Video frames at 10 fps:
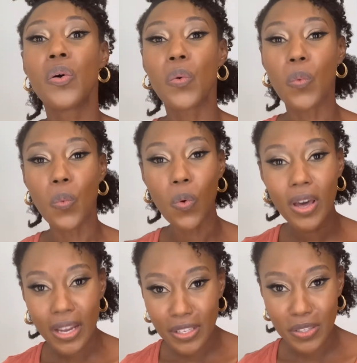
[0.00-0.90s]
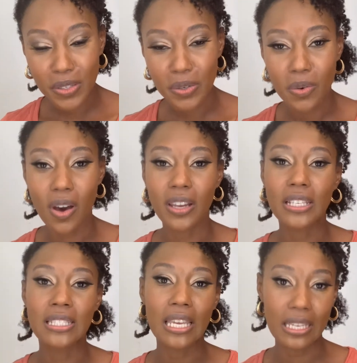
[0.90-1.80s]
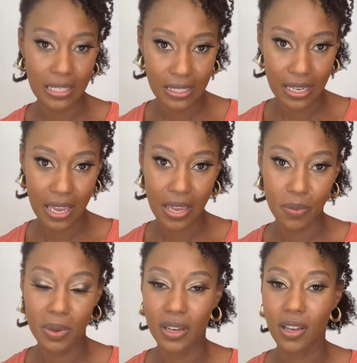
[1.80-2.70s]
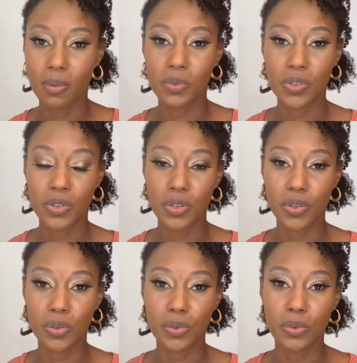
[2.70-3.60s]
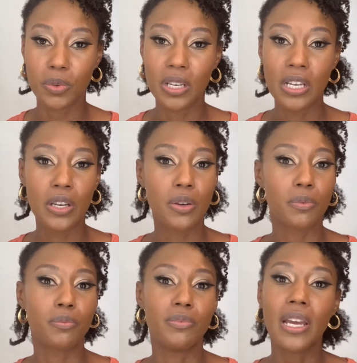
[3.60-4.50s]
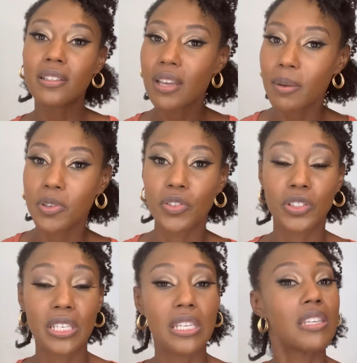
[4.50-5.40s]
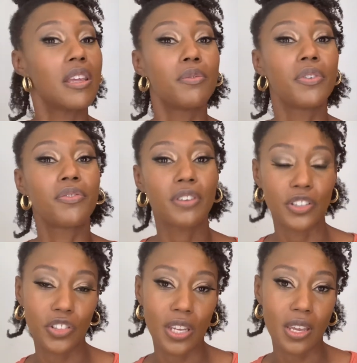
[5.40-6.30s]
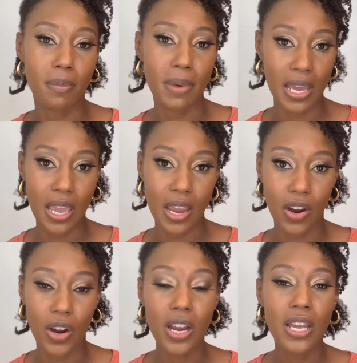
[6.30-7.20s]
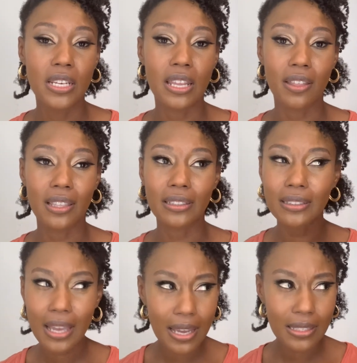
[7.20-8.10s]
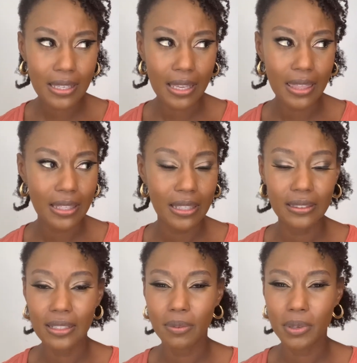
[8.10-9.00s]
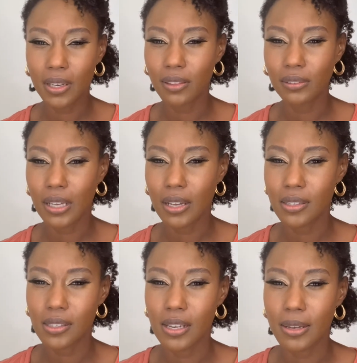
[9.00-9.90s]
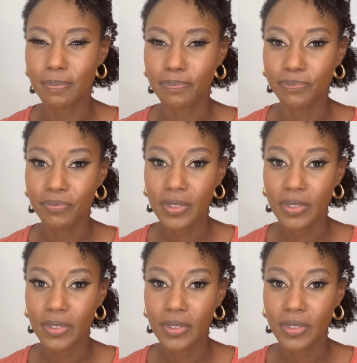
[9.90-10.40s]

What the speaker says: what I do on a day-to-day when it comes to nighttime routine and refreshing my hair. Now, one of the last YouTube